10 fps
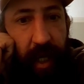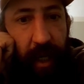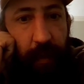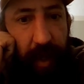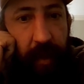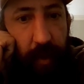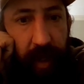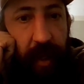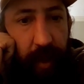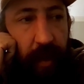And I'm like,
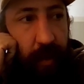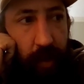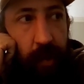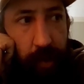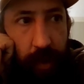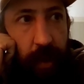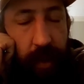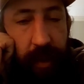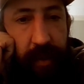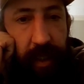okay, cool.
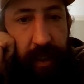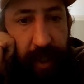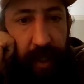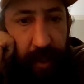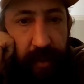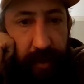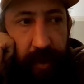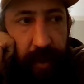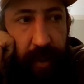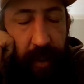It's yeah. like, yeah, this
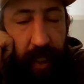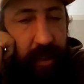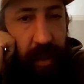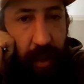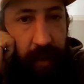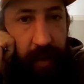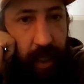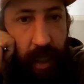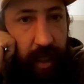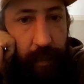they're that's they're already
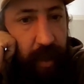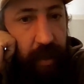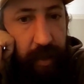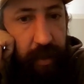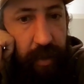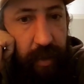talking about it.